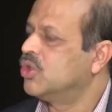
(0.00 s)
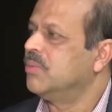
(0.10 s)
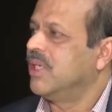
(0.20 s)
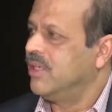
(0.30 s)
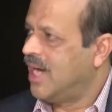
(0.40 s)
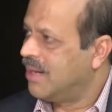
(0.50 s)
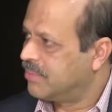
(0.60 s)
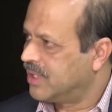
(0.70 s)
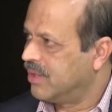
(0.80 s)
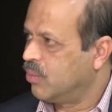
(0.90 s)
to be
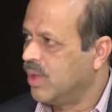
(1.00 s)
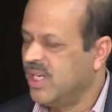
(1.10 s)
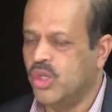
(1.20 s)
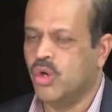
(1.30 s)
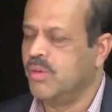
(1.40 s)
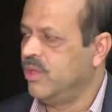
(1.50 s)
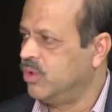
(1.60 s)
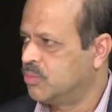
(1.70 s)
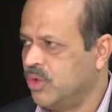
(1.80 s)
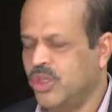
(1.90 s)
adopted when nobody
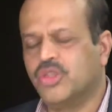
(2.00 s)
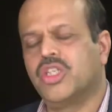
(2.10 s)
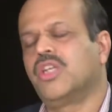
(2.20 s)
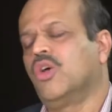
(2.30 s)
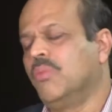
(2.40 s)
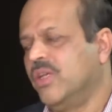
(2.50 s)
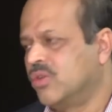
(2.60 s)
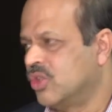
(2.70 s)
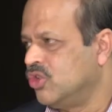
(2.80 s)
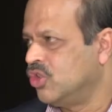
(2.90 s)
was producing, nobody
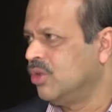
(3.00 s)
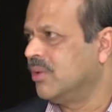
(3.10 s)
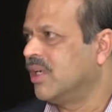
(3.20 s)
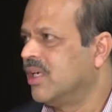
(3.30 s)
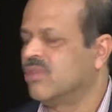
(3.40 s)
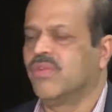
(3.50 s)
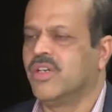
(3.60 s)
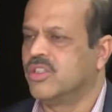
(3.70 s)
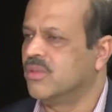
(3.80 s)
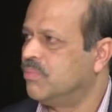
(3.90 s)
was consuming, is
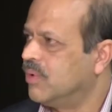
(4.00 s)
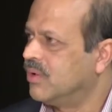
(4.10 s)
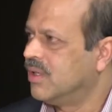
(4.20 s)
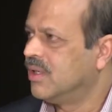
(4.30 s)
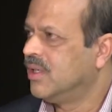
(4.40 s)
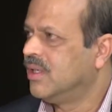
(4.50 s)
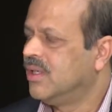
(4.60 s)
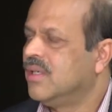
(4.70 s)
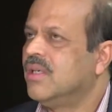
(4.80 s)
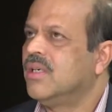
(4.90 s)
very simple.
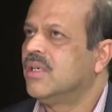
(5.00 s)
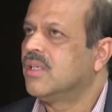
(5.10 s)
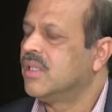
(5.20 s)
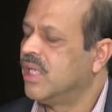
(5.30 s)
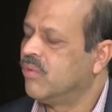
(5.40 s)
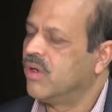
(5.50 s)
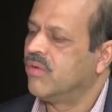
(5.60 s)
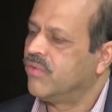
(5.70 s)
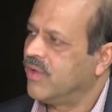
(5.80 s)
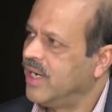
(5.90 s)
They were
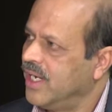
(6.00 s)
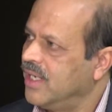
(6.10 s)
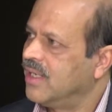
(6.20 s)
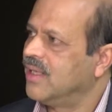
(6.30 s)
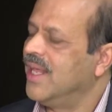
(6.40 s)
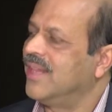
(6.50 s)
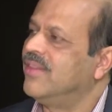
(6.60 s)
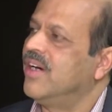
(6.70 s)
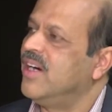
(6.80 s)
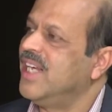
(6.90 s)
afraid that
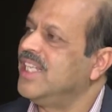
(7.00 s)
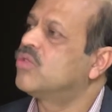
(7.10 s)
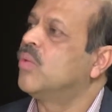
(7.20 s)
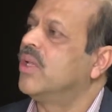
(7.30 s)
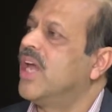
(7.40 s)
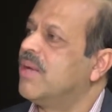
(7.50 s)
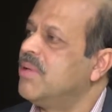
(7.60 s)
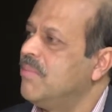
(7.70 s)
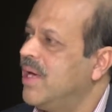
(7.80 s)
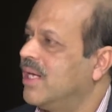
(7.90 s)
their needs will not be
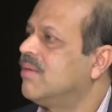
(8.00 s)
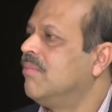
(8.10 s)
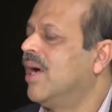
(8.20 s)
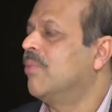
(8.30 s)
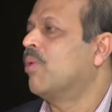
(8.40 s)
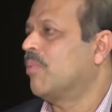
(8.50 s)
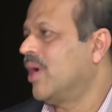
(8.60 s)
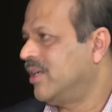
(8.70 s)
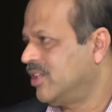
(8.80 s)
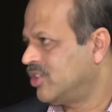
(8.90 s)
met by a
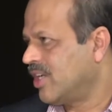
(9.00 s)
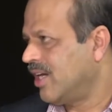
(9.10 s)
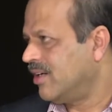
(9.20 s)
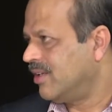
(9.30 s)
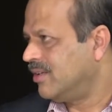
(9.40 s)
proprietary standard.